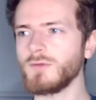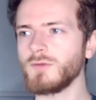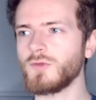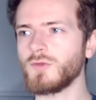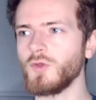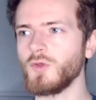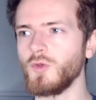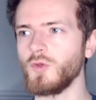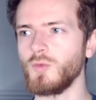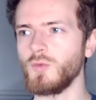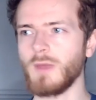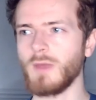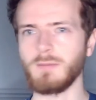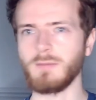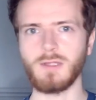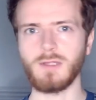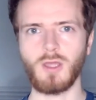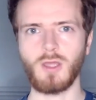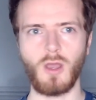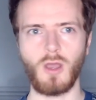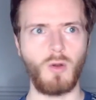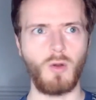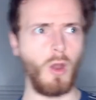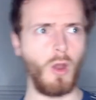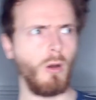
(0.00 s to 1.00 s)
to make me
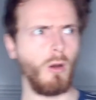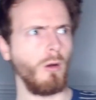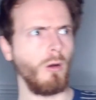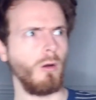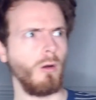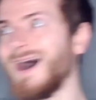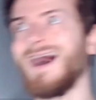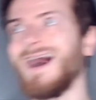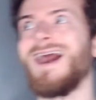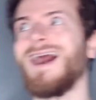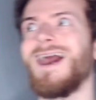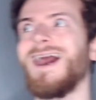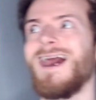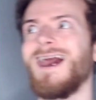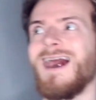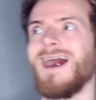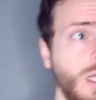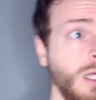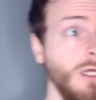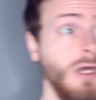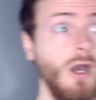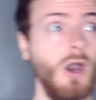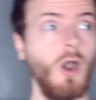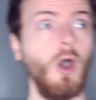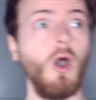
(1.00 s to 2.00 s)
go, oh, ah,
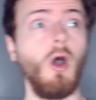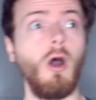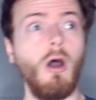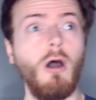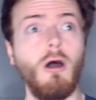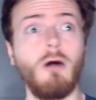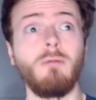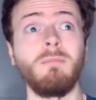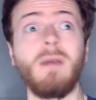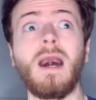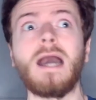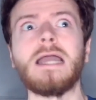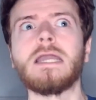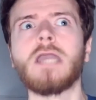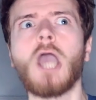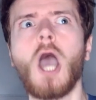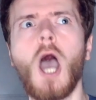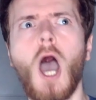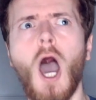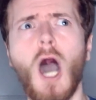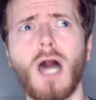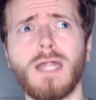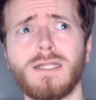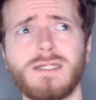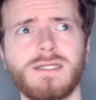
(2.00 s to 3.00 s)
oh my
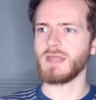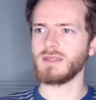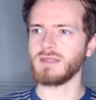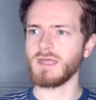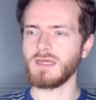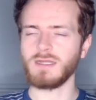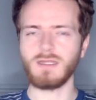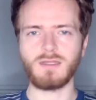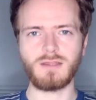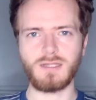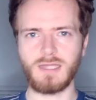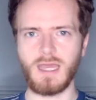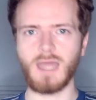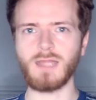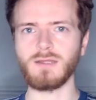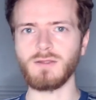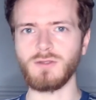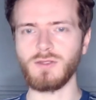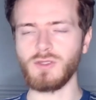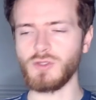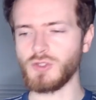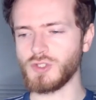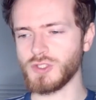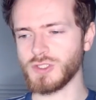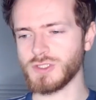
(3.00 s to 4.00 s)
god. And then at the
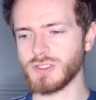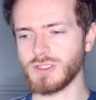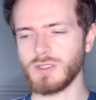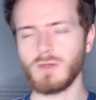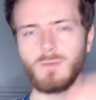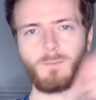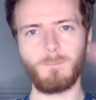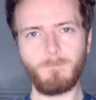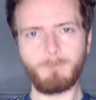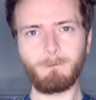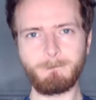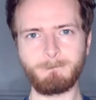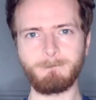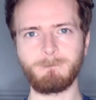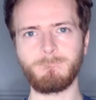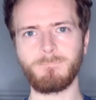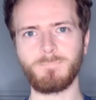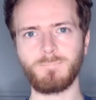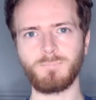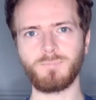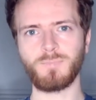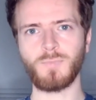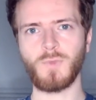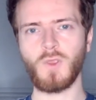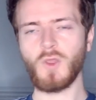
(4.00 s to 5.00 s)
end you just
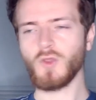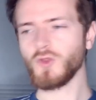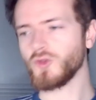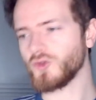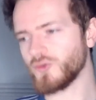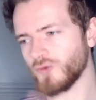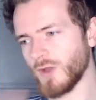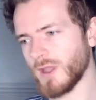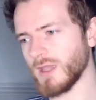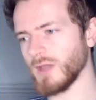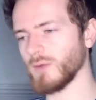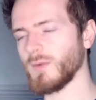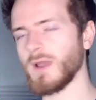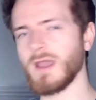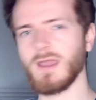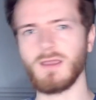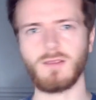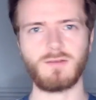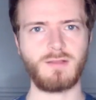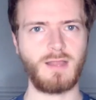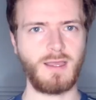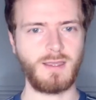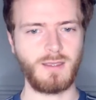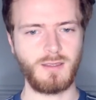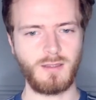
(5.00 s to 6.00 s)
straight away,
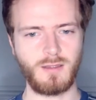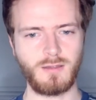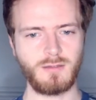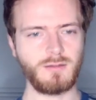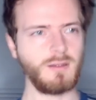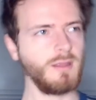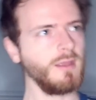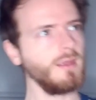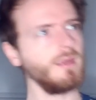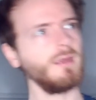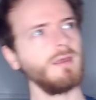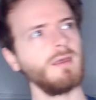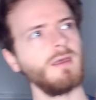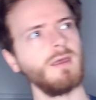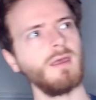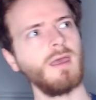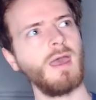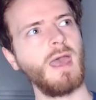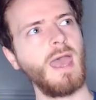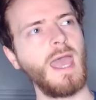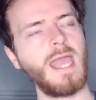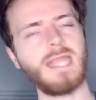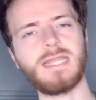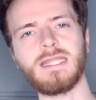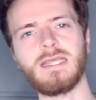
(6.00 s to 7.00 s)
it's like
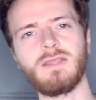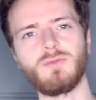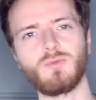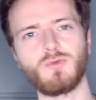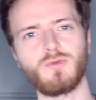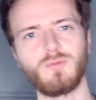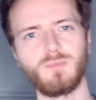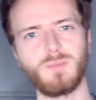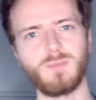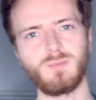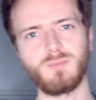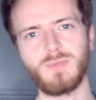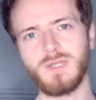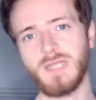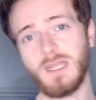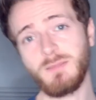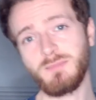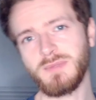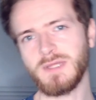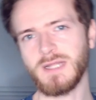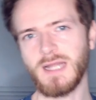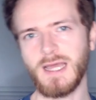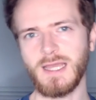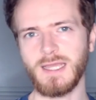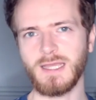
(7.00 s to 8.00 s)
Hades was
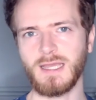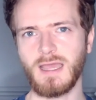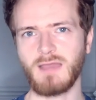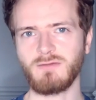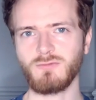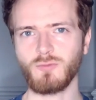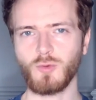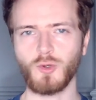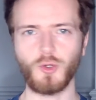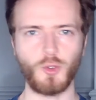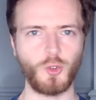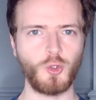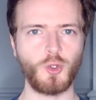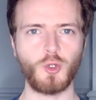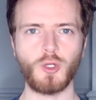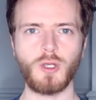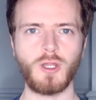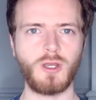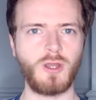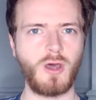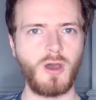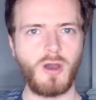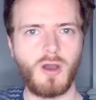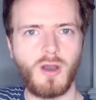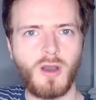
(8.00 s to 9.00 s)
manipulating everyone
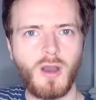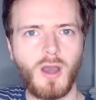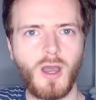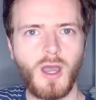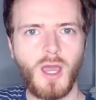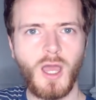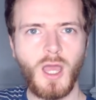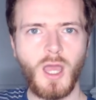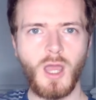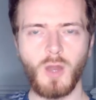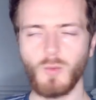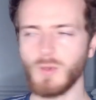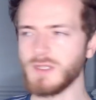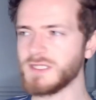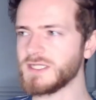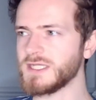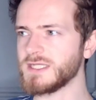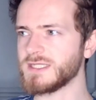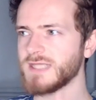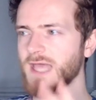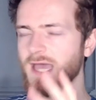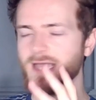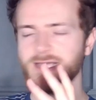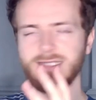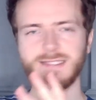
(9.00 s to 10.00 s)
all along, which
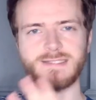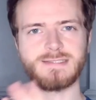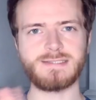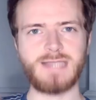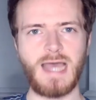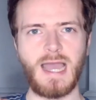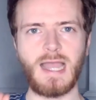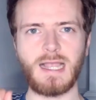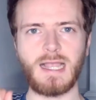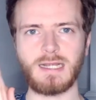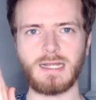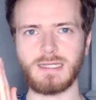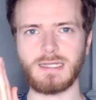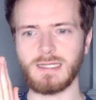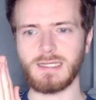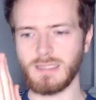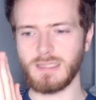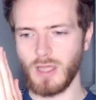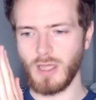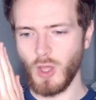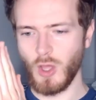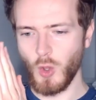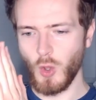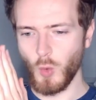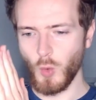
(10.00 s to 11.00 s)
is
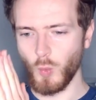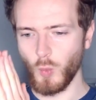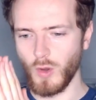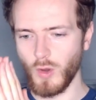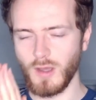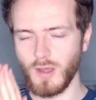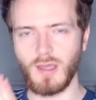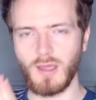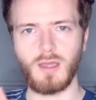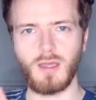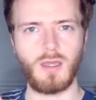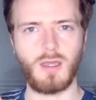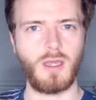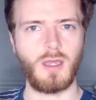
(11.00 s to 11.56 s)
exactly what